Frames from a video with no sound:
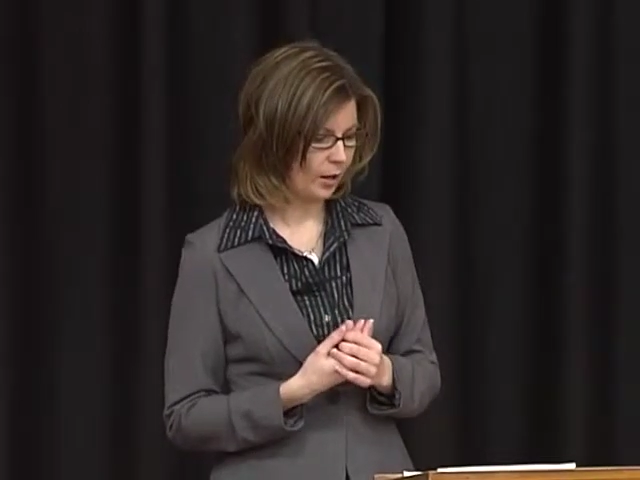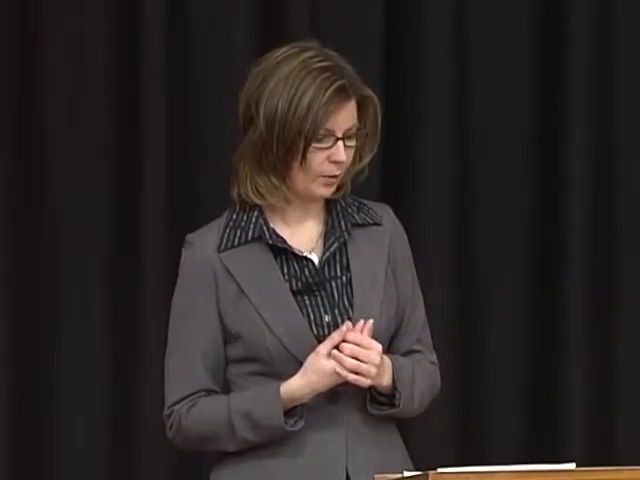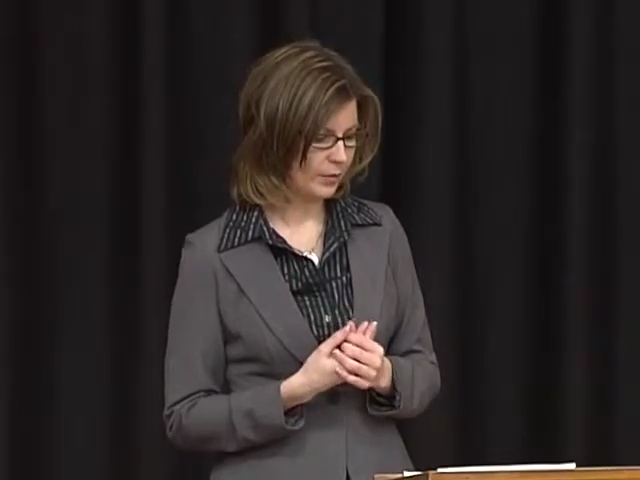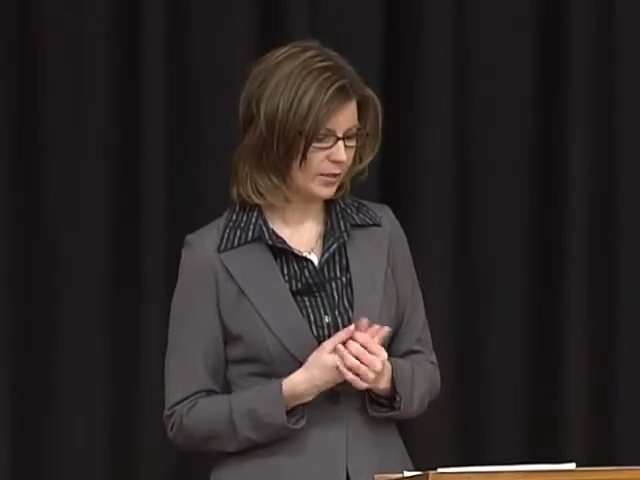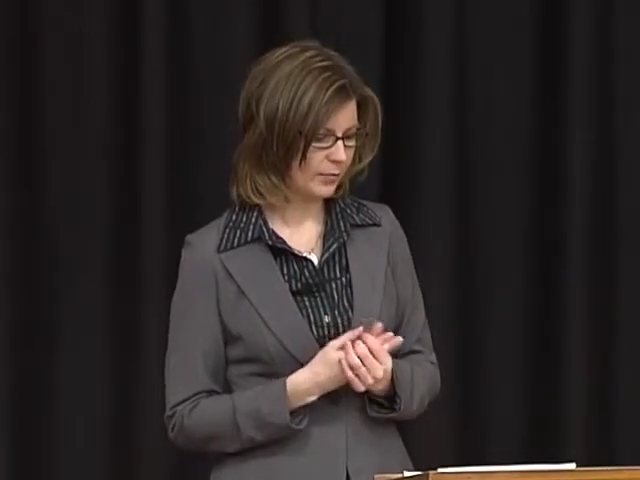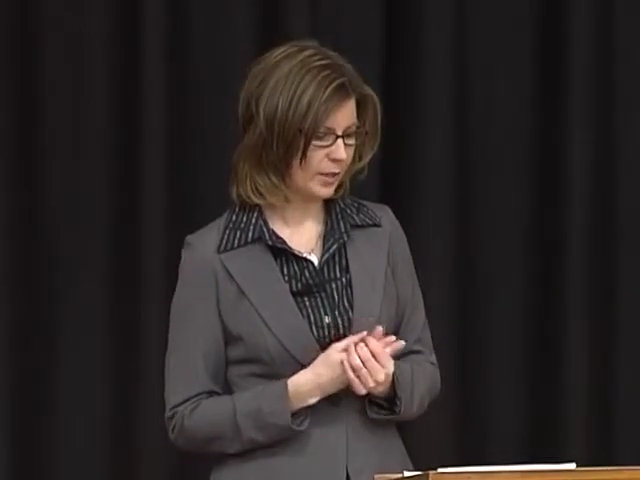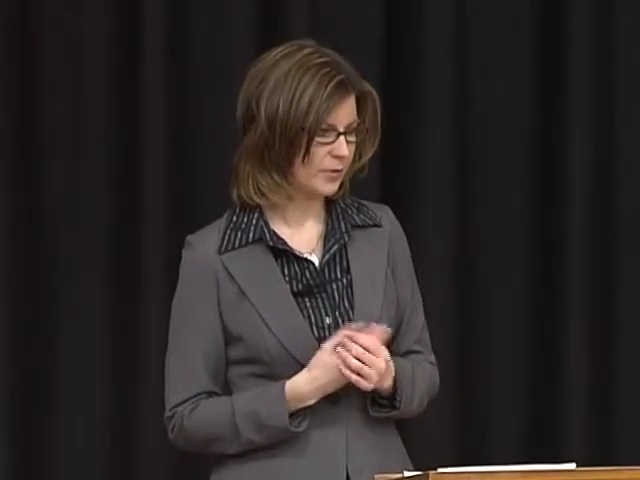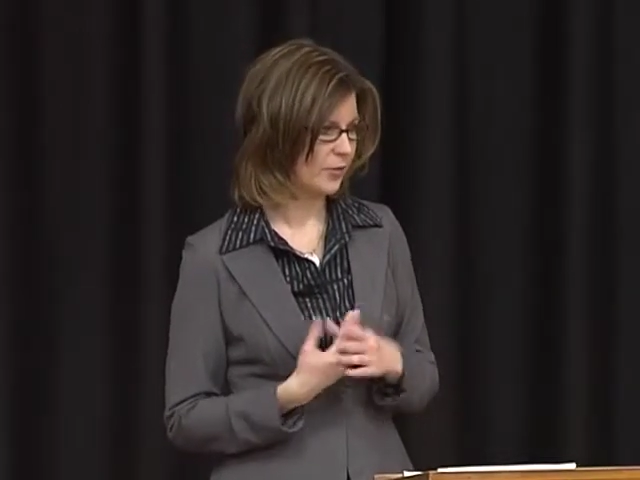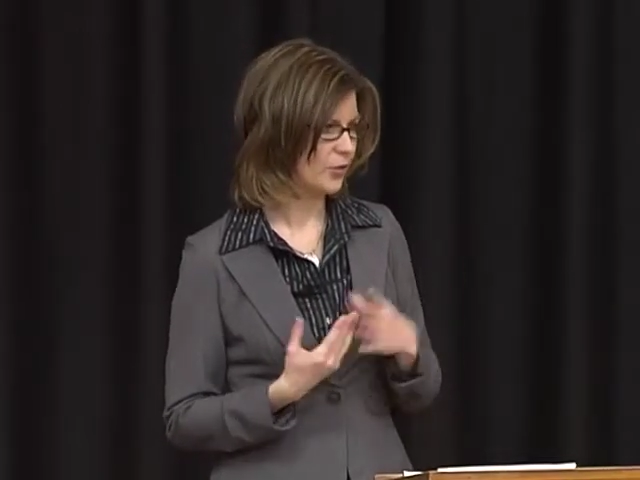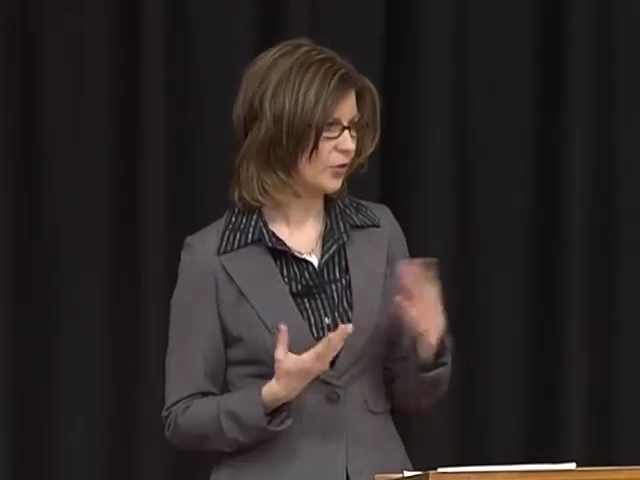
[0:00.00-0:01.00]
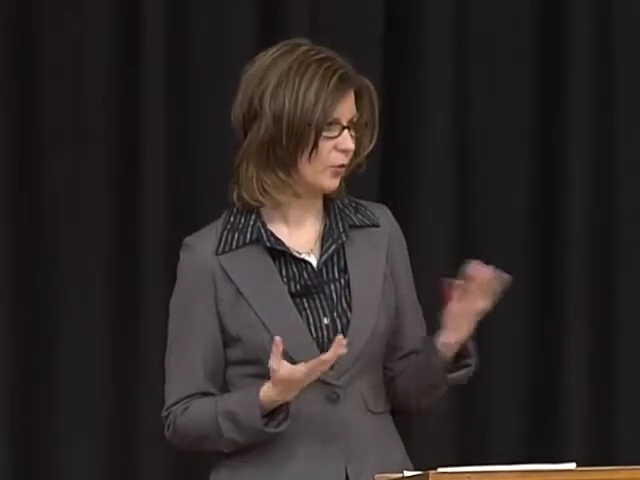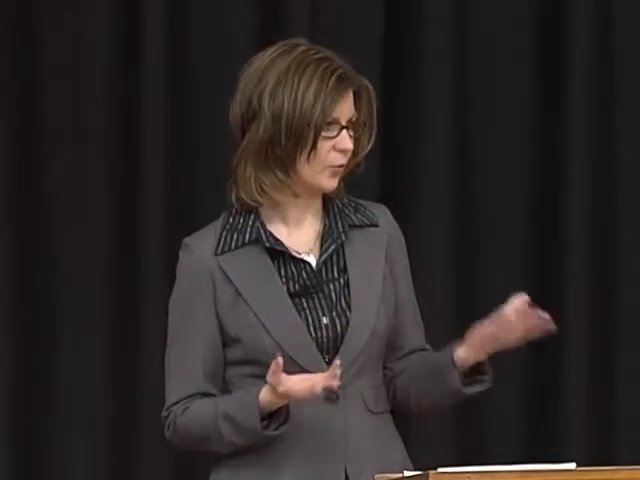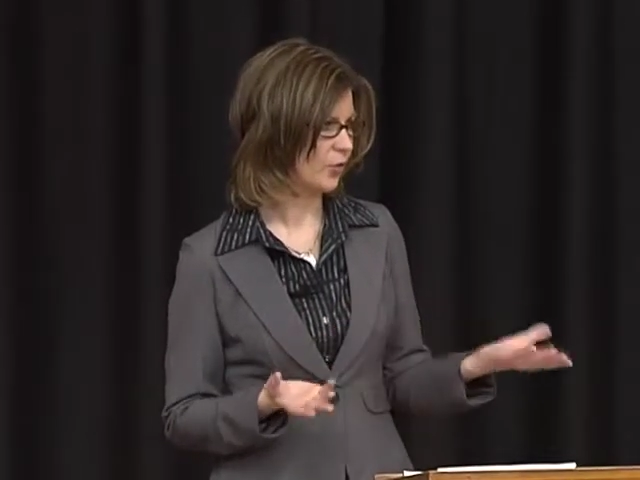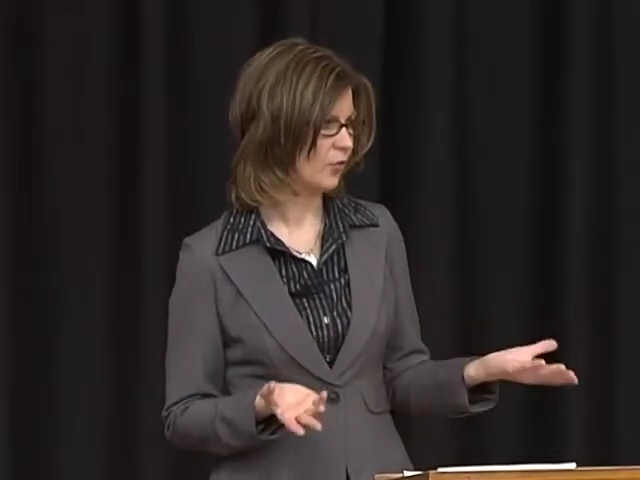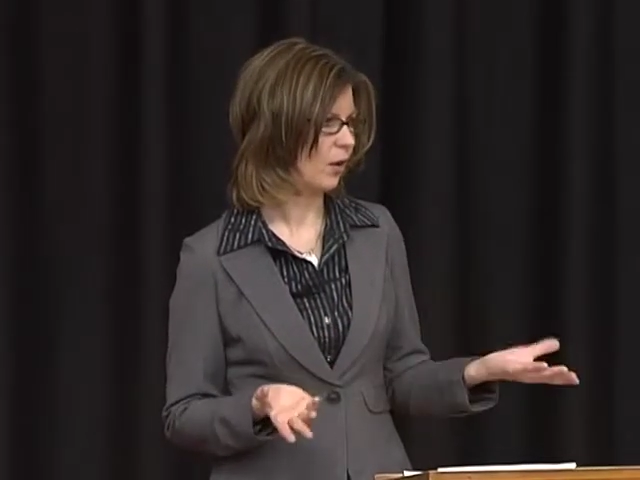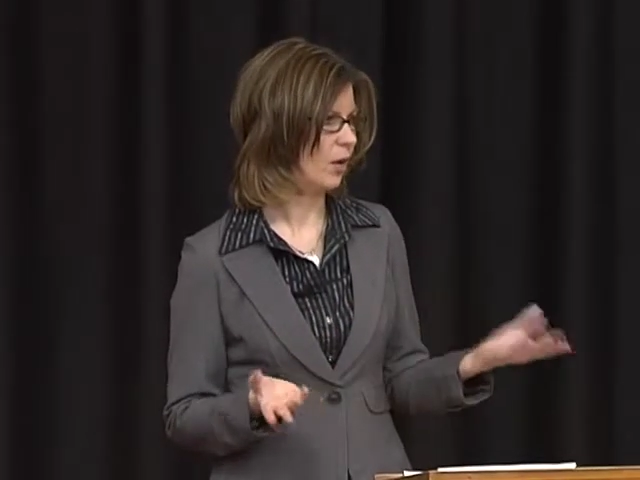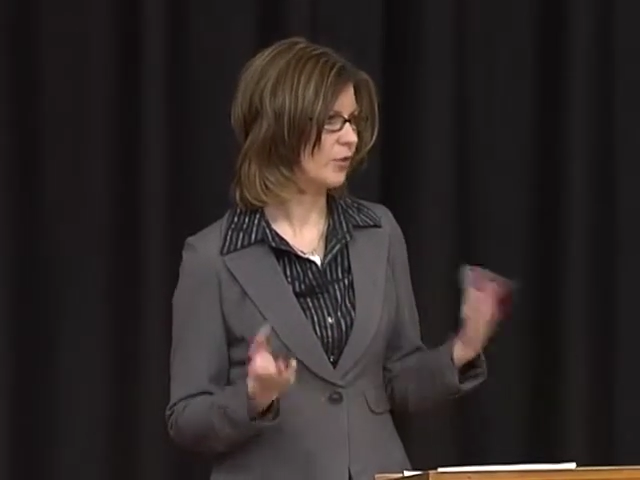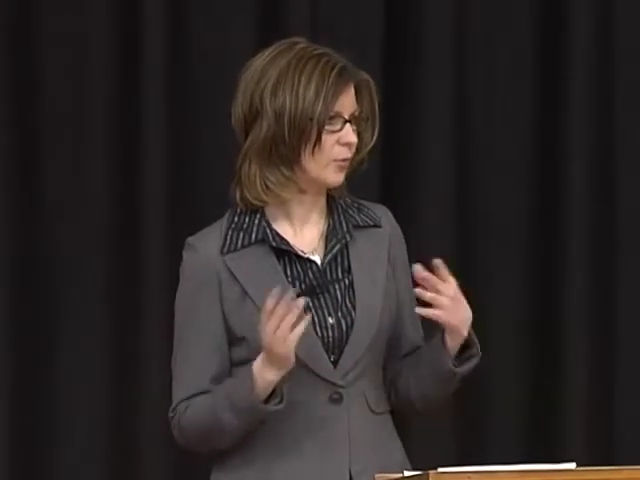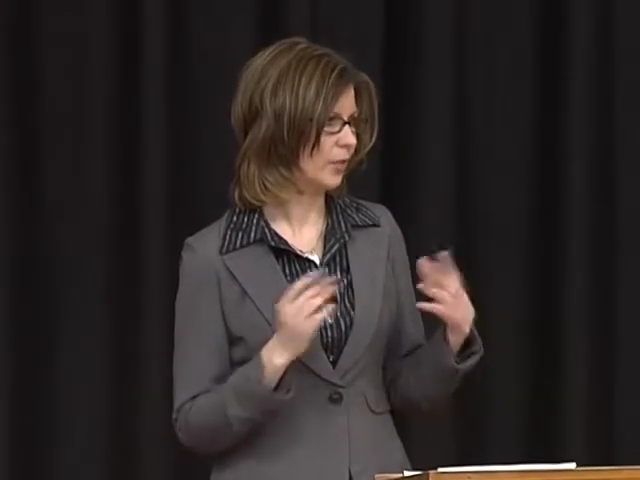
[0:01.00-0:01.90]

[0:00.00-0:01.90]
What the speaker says: sometimes if a student withdraws,